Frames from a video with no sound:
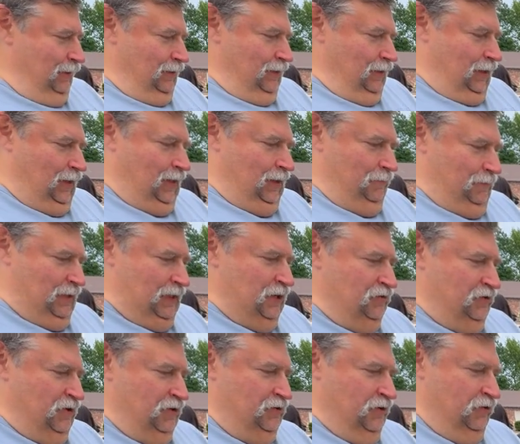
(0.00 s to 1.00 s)
And
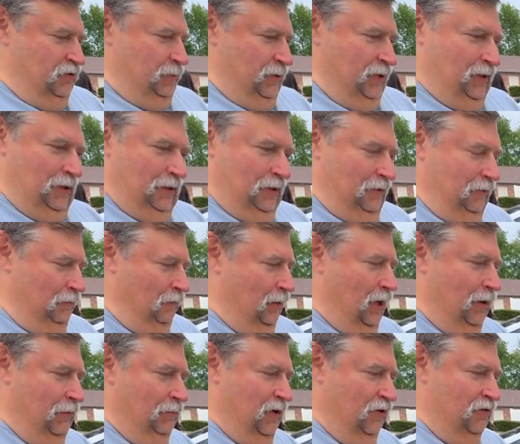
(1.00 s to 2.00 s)
this engine's been in
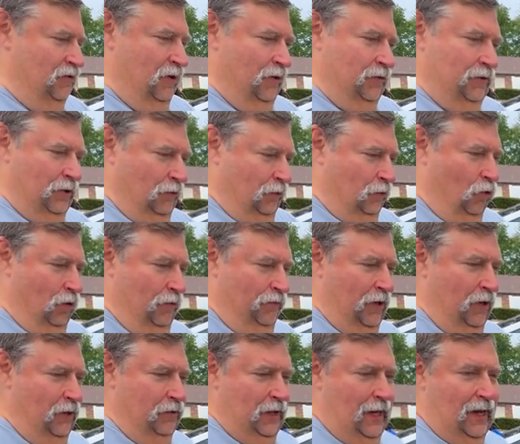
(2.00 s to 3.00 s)
a bunch of,
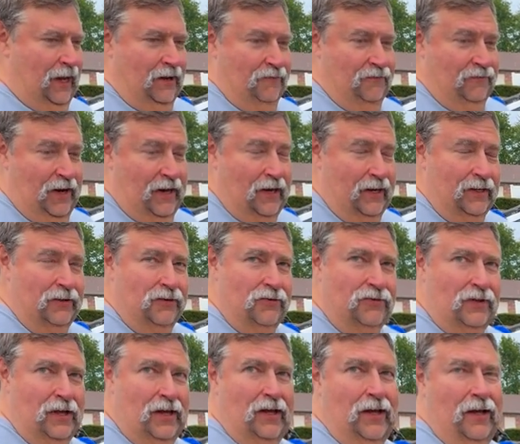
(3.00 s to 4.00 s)
Corvair, they had
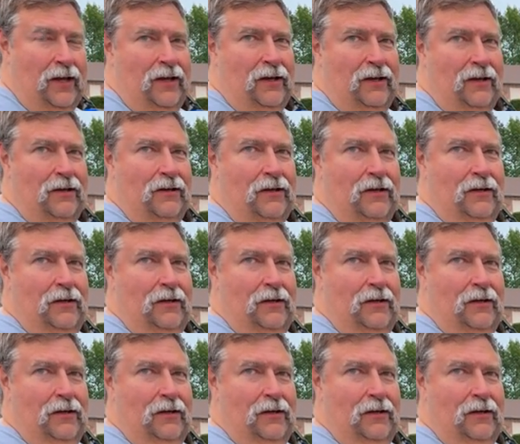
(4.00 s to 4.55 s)
vans, they had